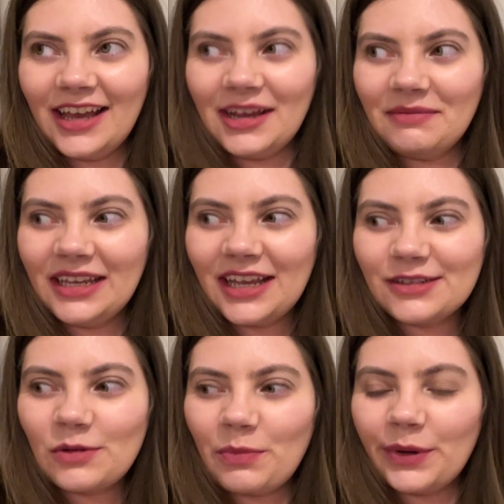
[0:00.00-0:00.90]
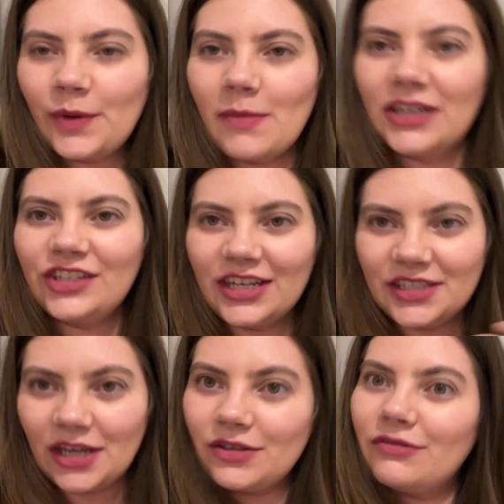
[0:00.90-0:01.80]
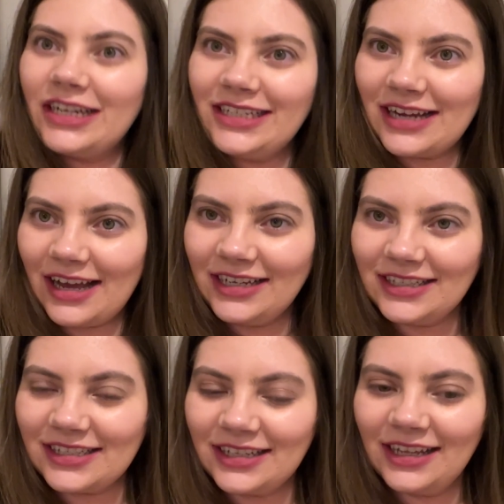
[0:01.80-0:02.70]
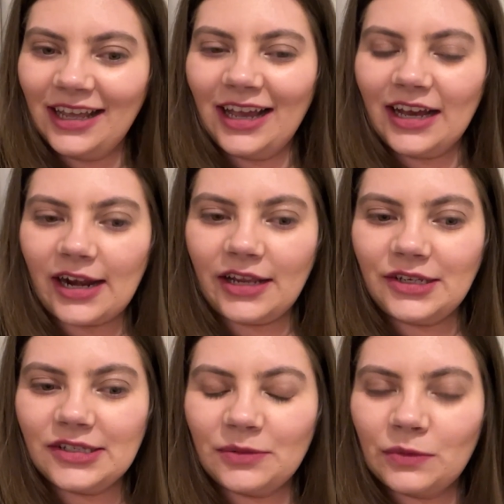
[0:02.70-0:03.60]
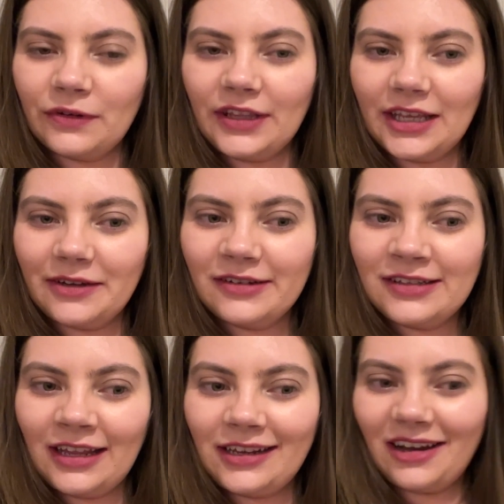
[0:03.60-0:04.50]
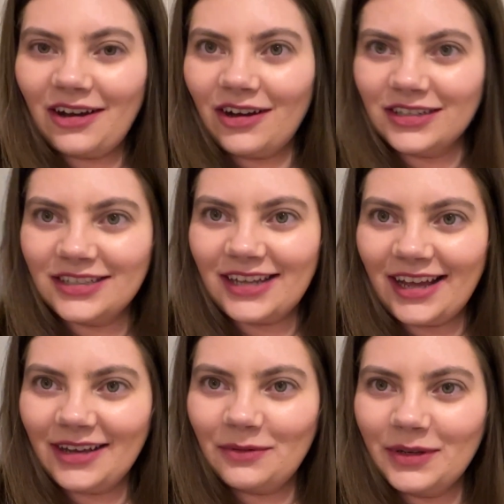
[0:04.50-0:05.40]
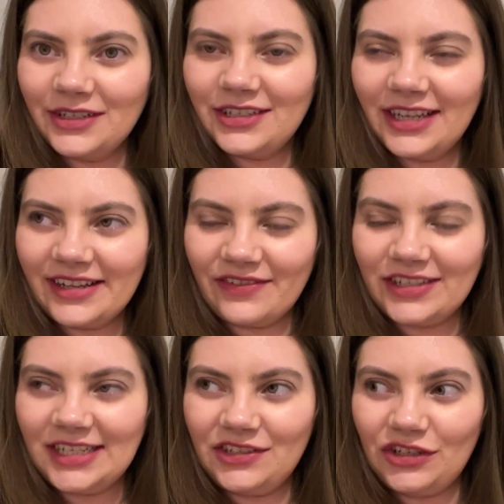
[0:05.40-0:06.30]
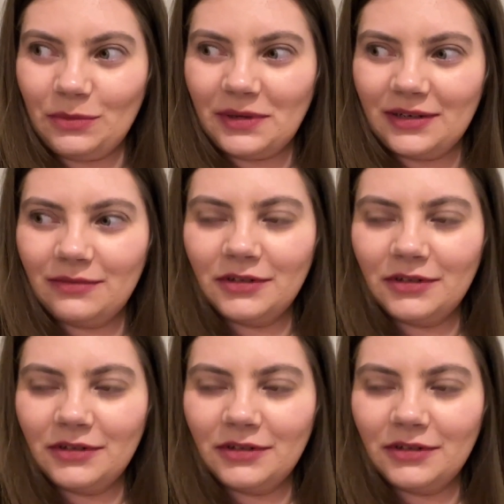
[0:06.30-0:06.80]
It gets to a point where my chest goes really tight, and I used to worry that it was like a heart attack, which is obviously stupid.